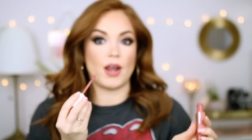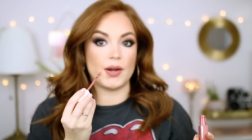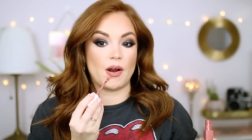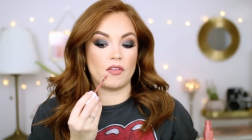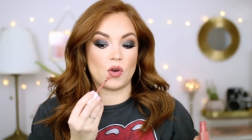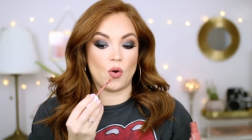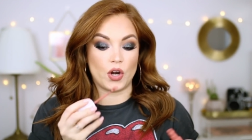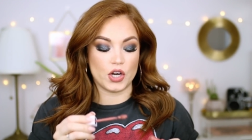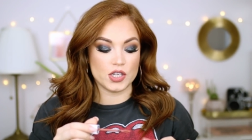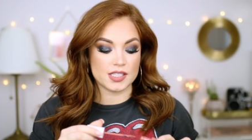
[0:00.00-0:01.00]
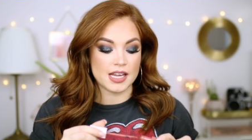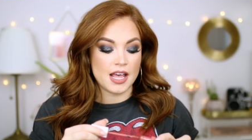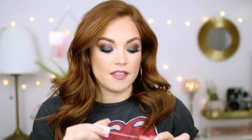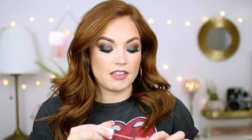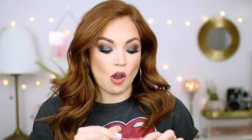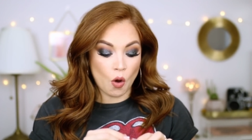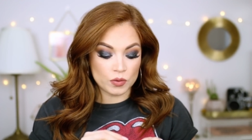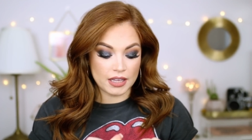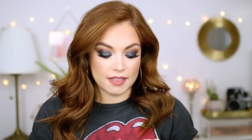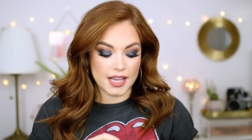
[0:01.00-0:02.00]
right around the corners. The
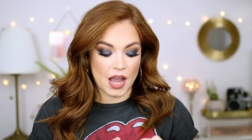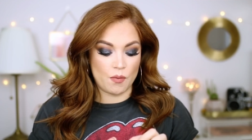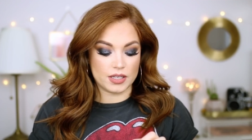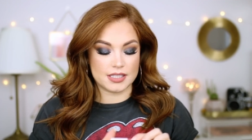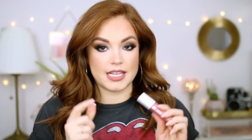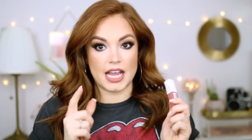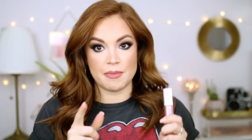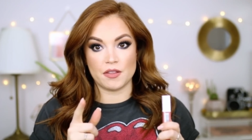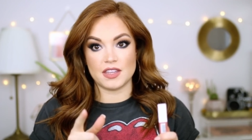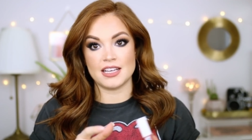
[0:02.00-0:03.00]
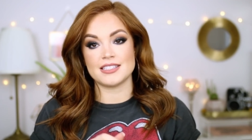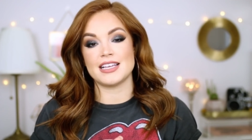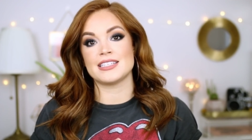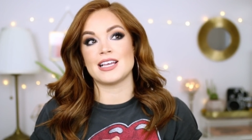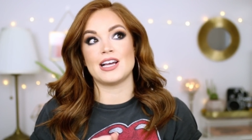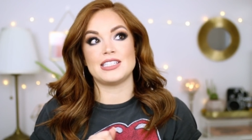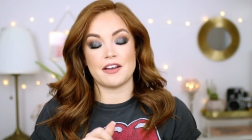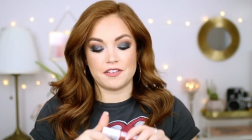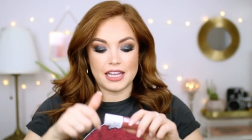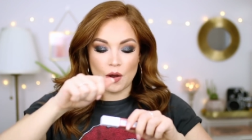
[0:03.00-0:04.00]
only thing I will say about this is
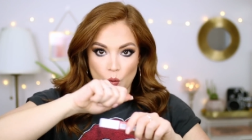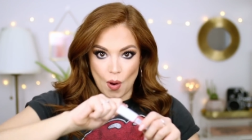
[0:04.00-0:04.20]
definitely like